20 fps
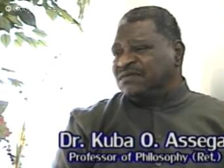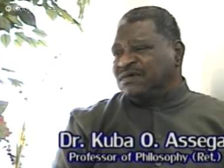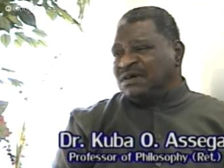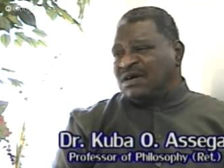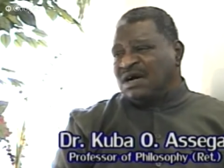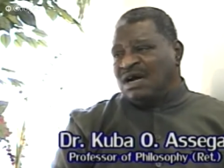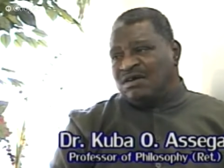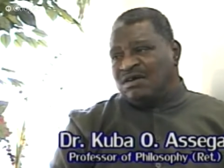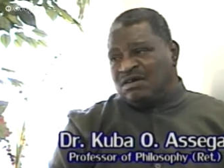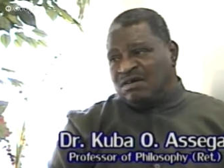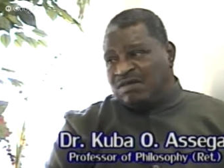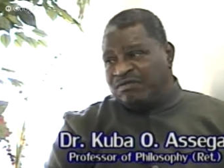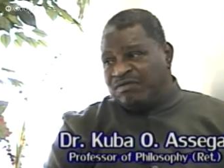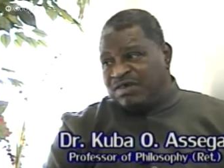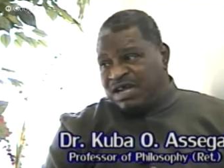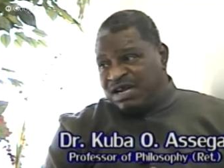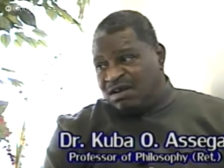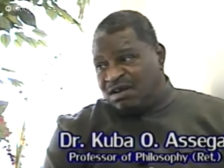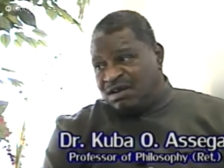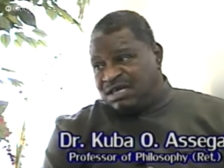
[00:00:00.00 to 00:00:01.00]
for a
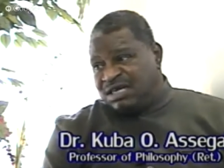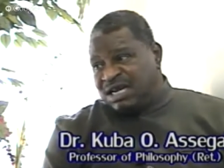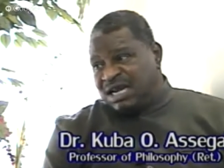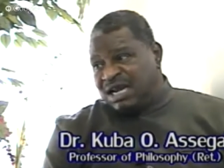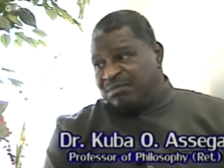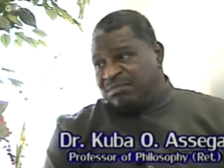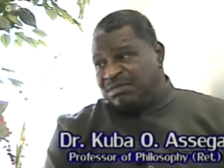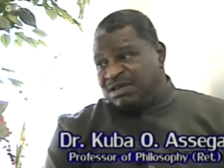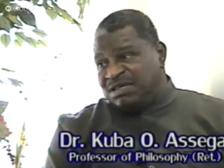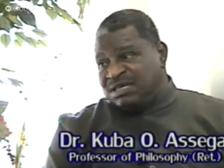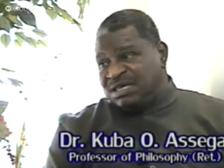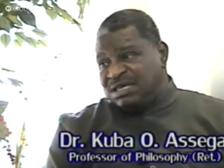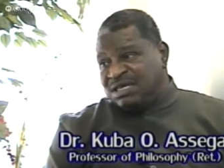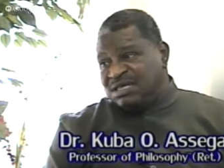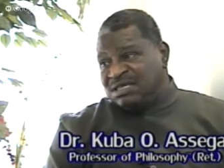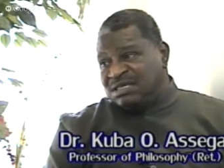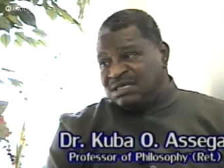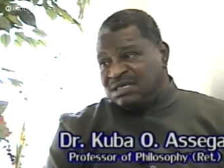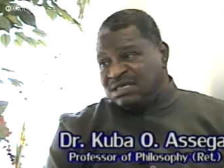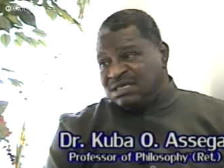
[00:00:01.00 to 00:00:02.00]
very long time, isn't it?
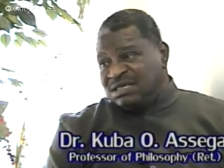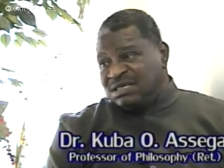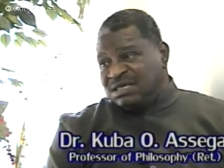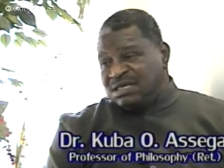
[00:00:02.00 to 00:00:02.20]
Yes,